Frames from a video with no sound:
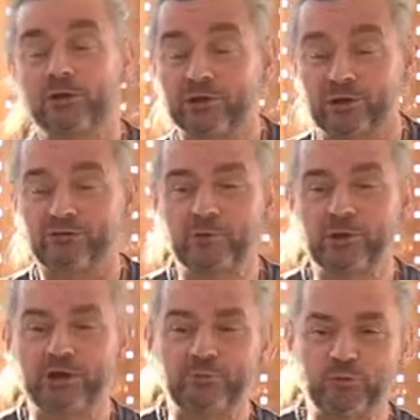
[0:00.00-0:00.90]
or you go
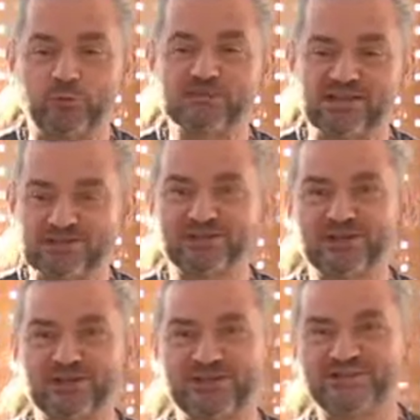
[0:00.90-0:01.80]
through a process
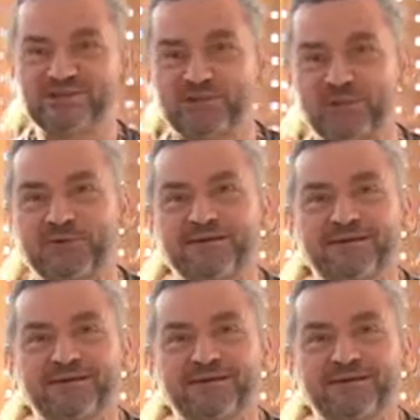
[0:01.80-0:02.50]
that changes you.